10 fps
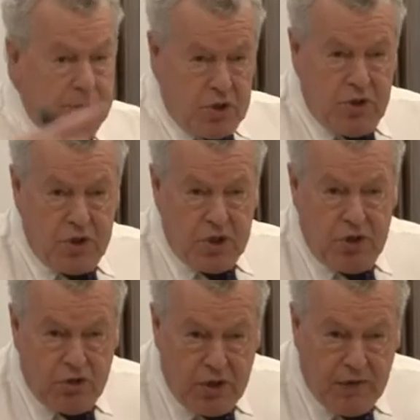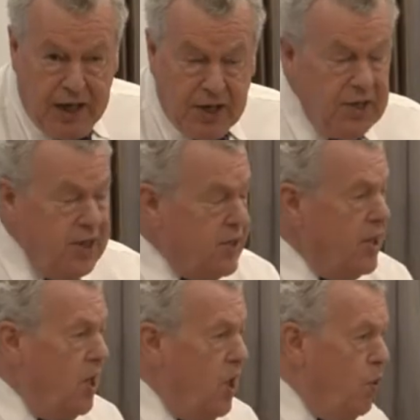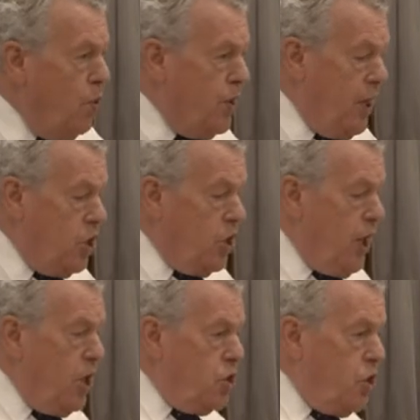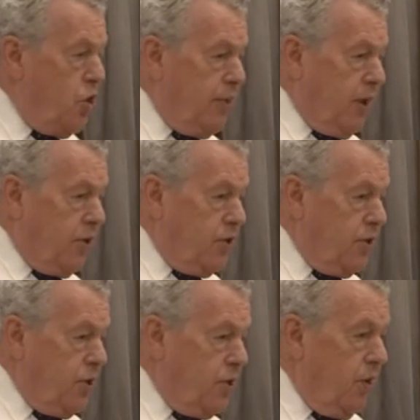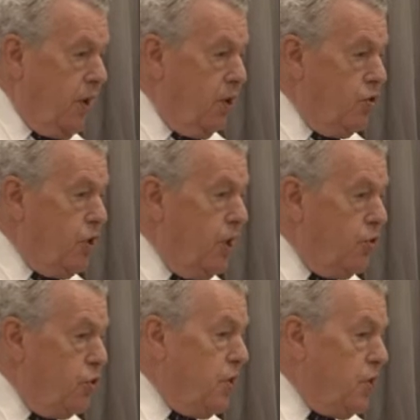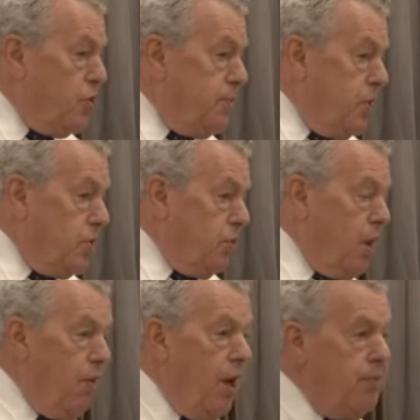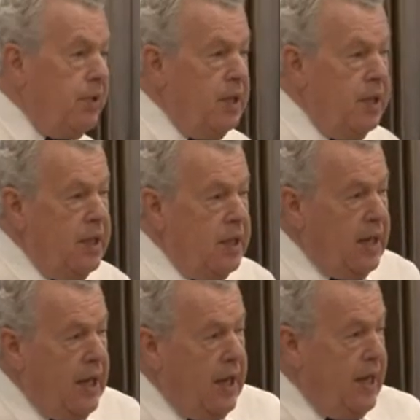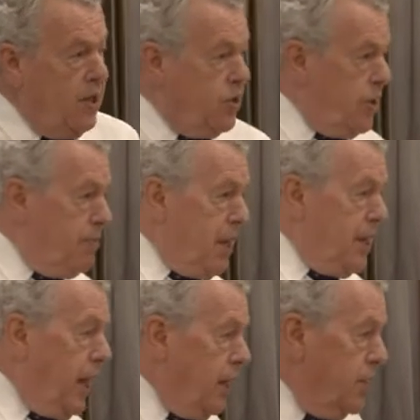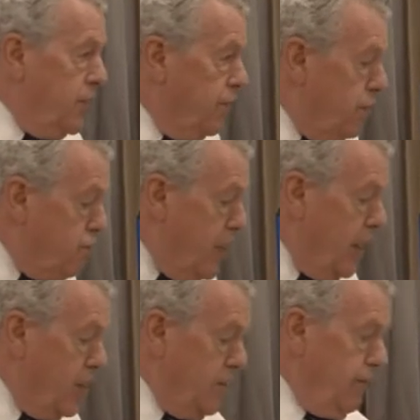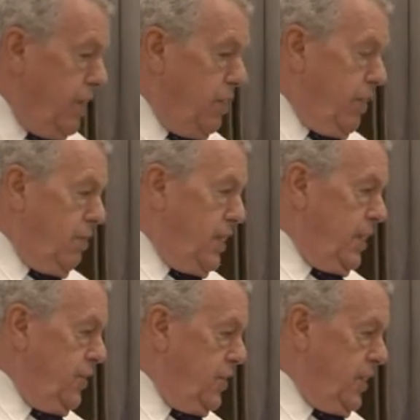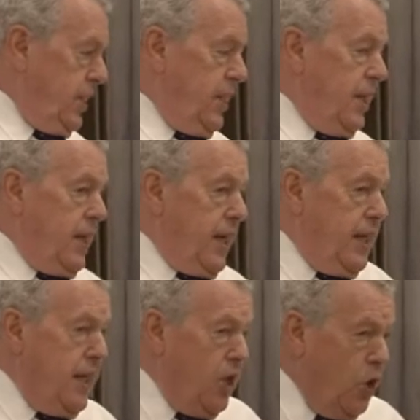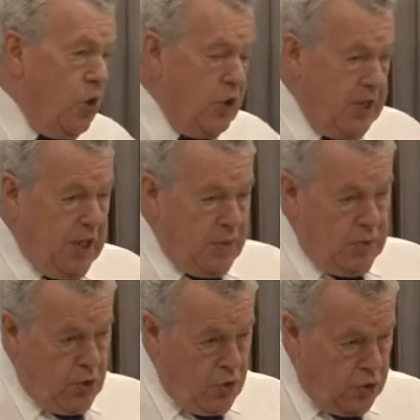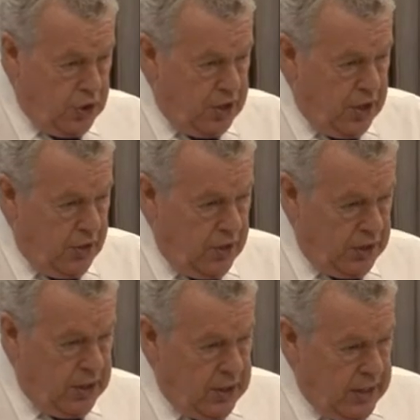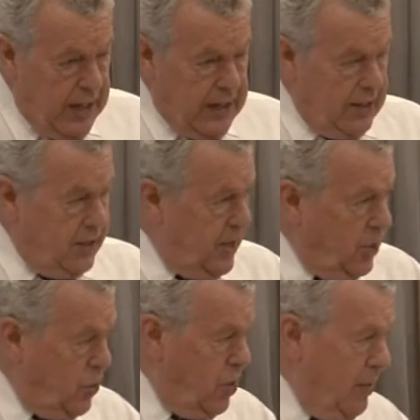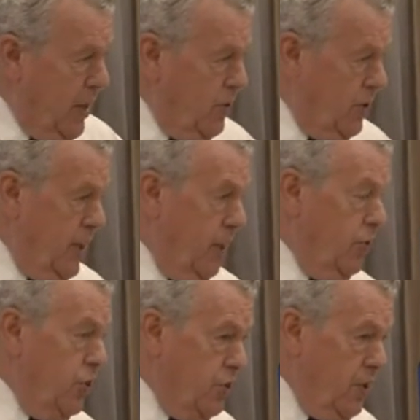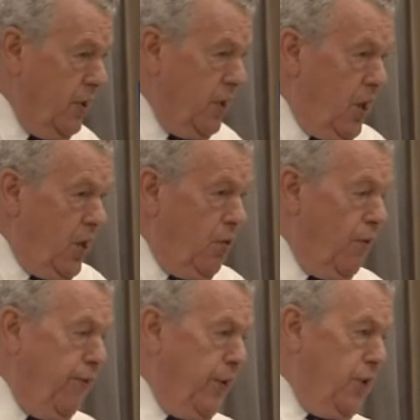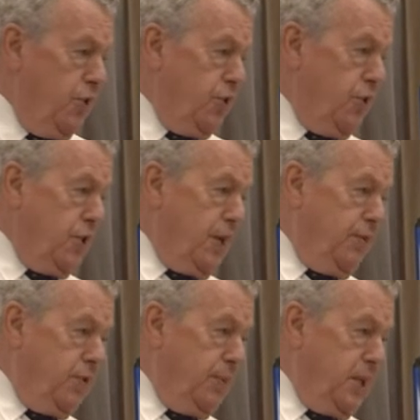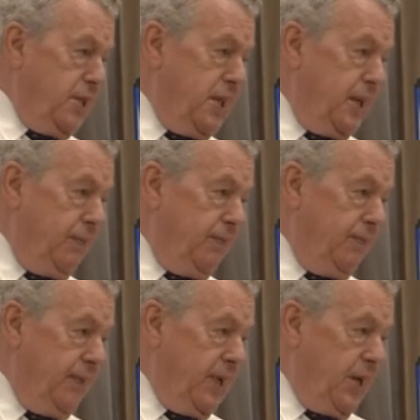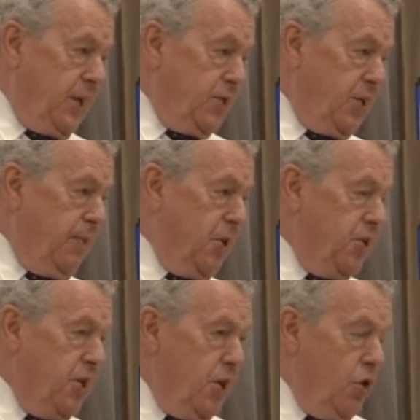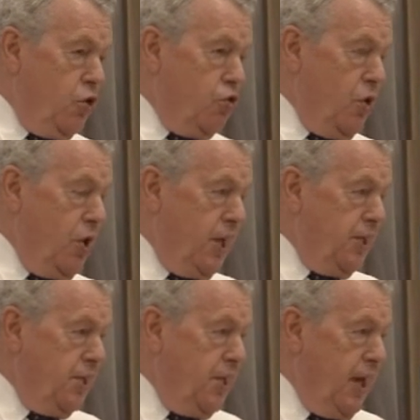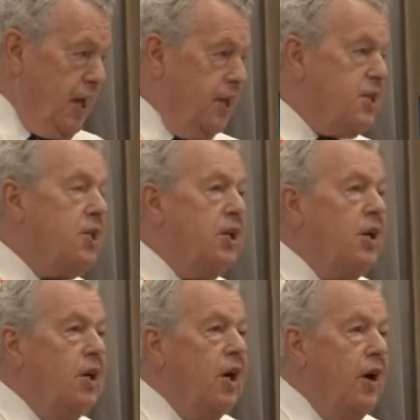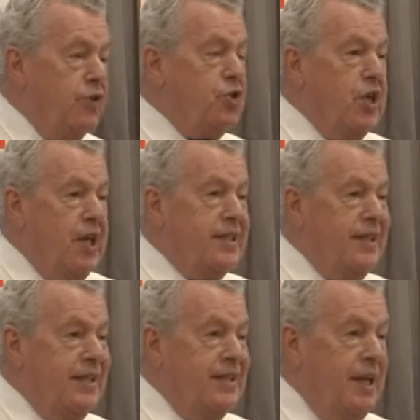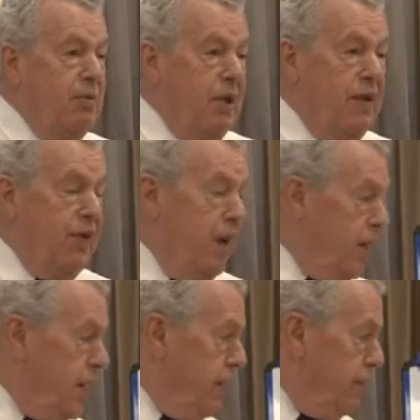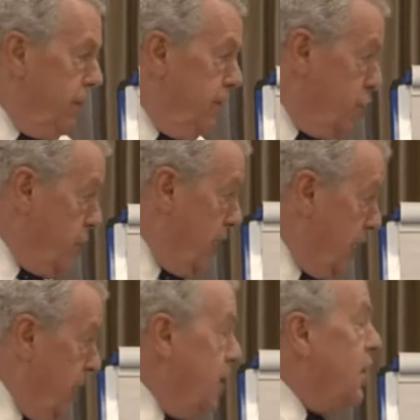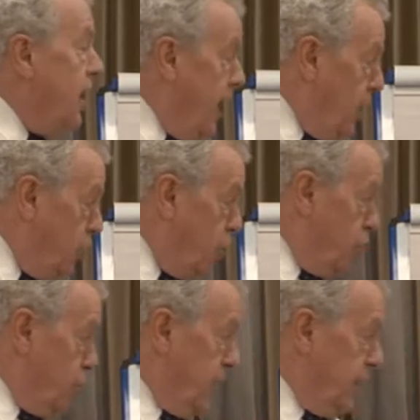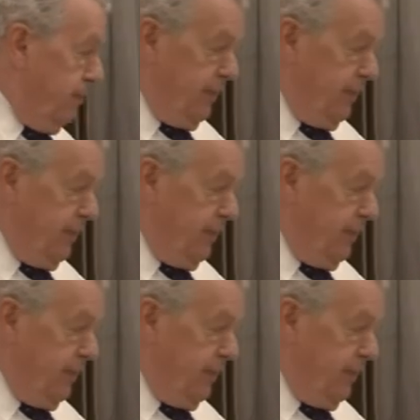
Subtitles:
pituitary adrenal axis, will then change the hormones. So our adrenal stress hormones will go up, and the medulla is for relatively quick ones, and then the cortex with cortisone and the sex hormones and aldosterone will follow suit after a bit of time. So a person in a chronic state of stress, let's say, will have a high level of adrenaline and noradrenaline.